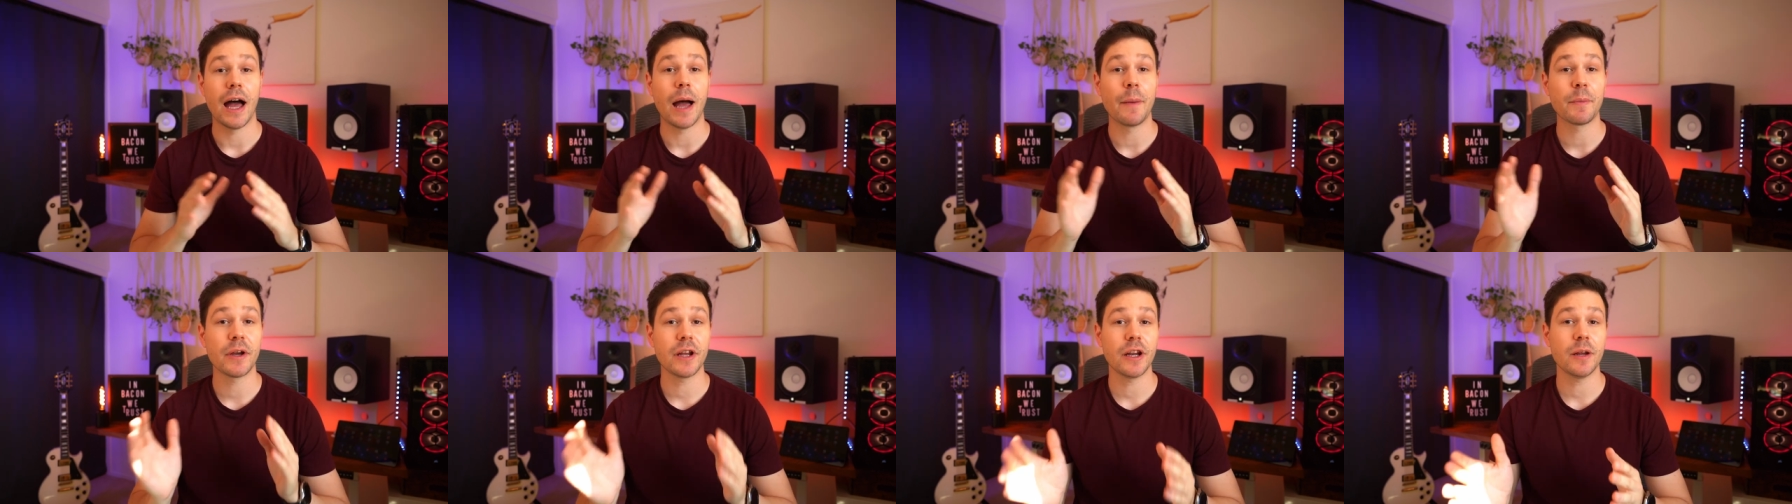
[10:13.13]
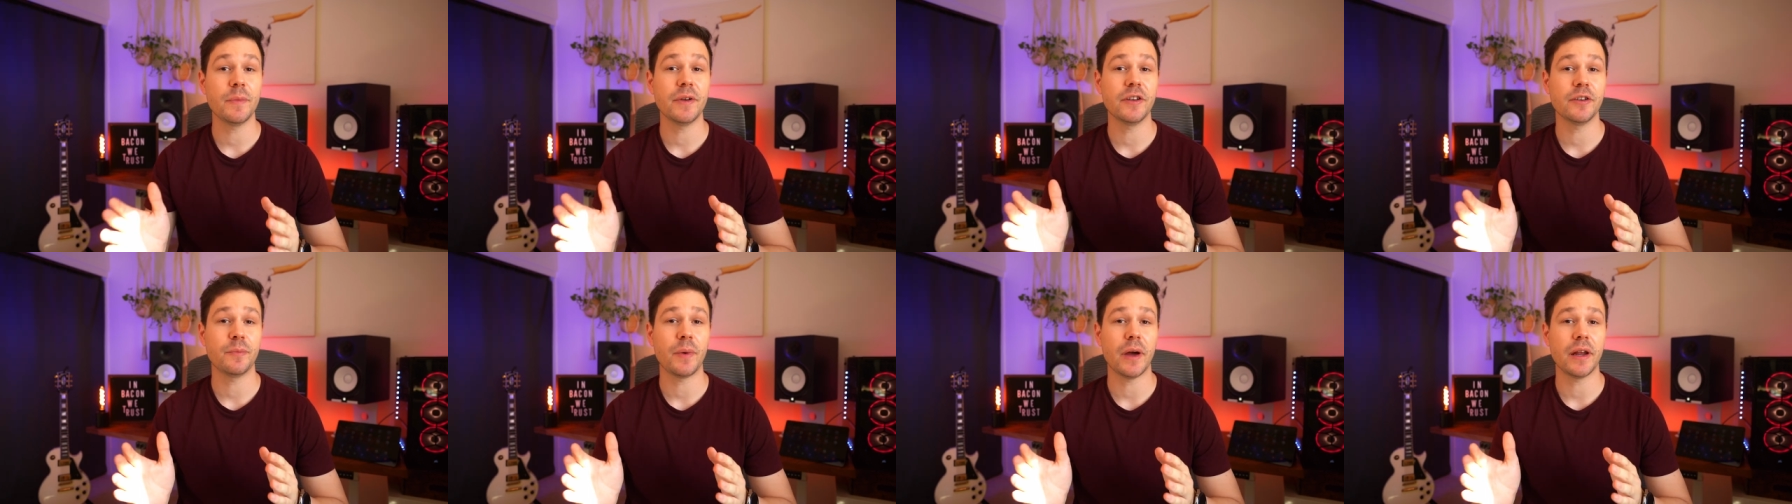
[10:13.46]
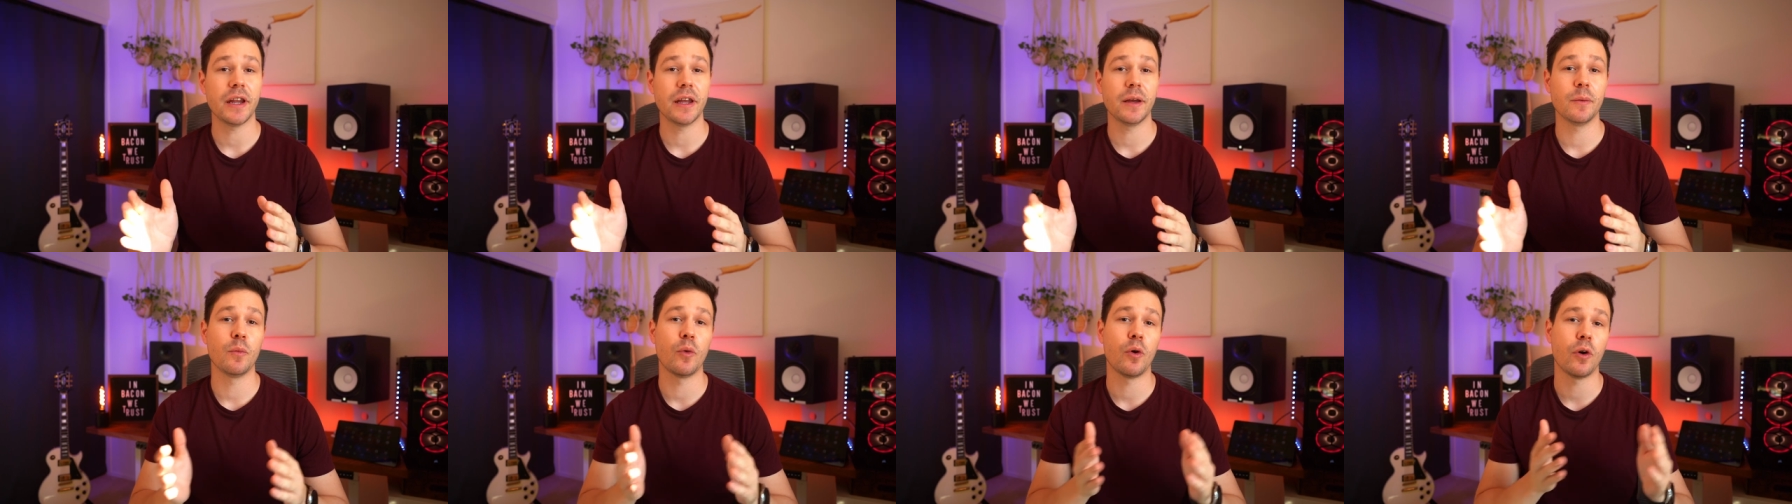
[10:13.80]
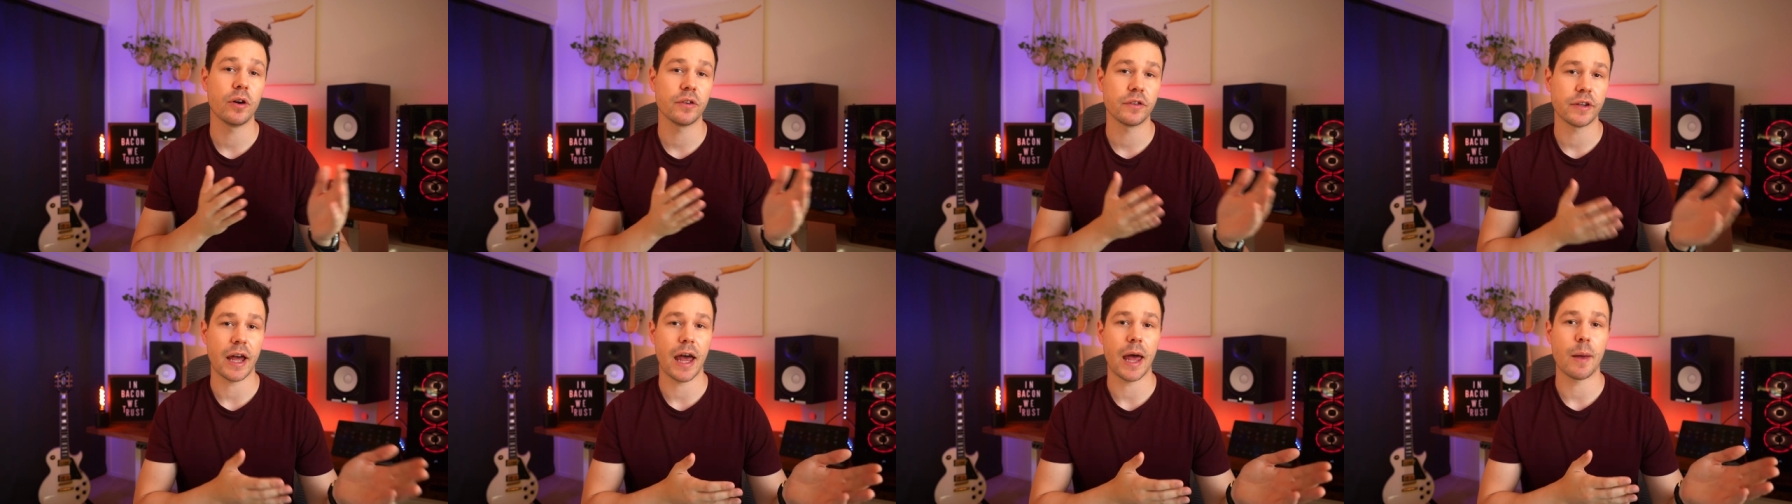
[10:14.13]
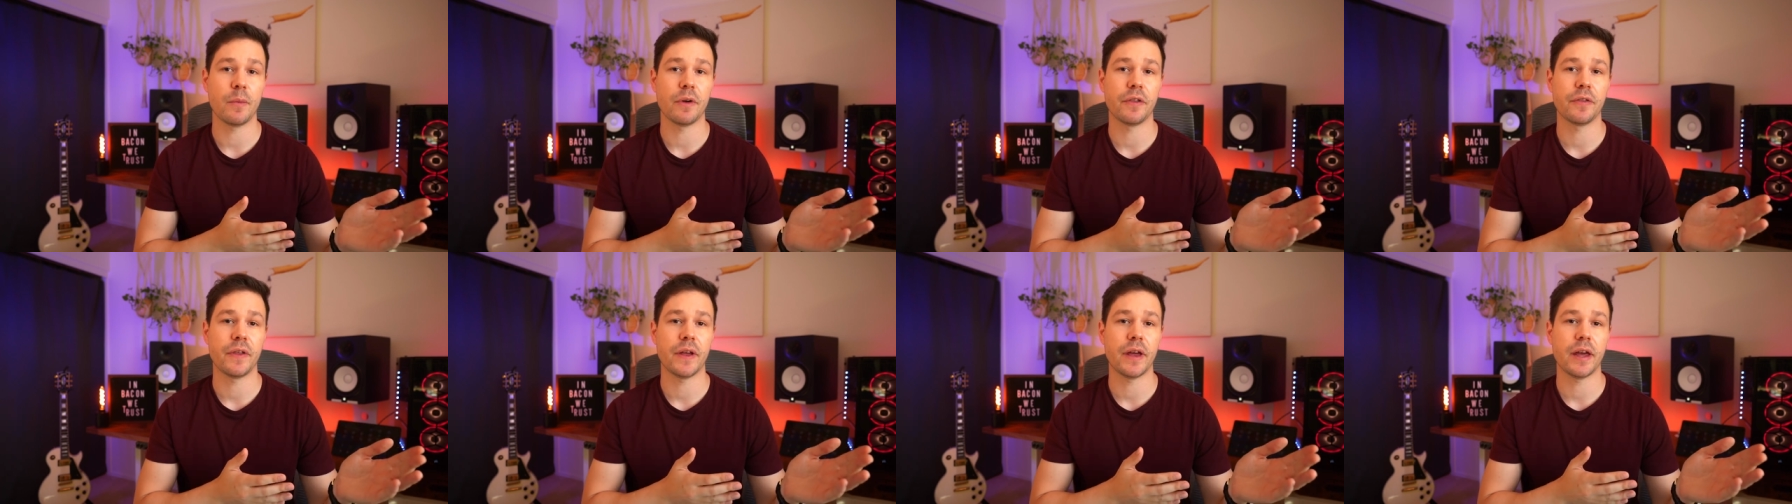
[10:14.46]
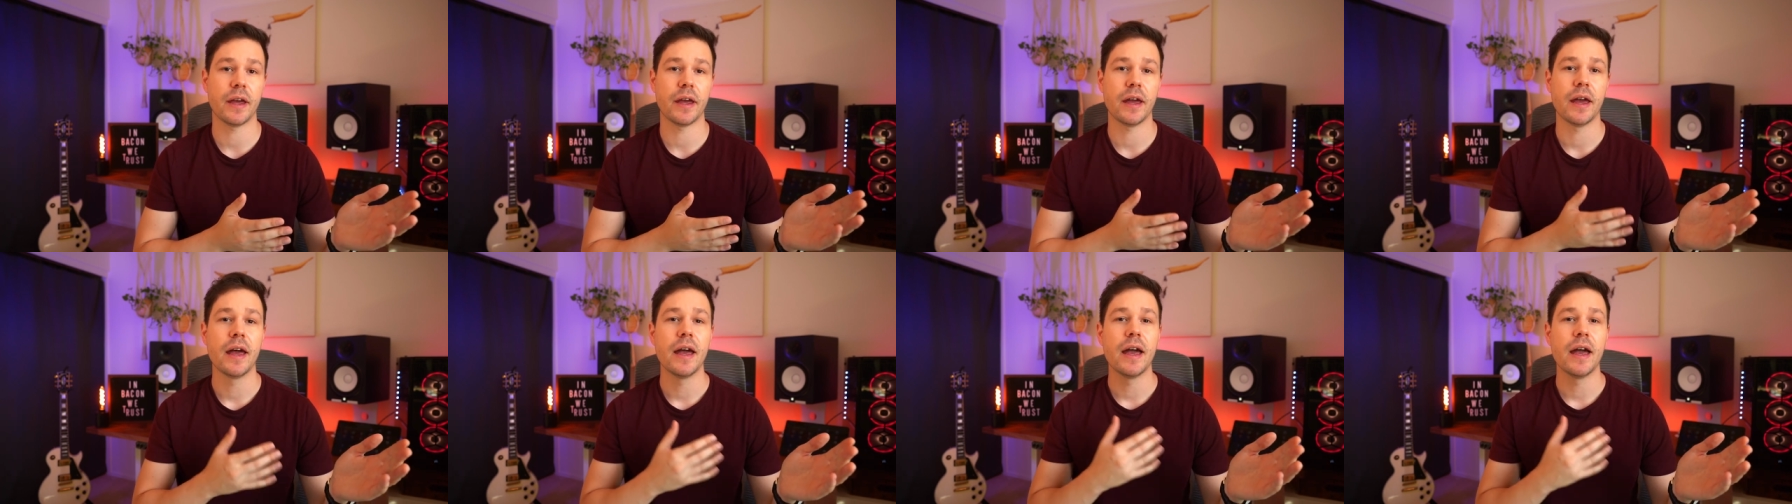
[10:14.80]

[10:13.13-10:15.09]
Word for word: I'm gonna be spending more time with it,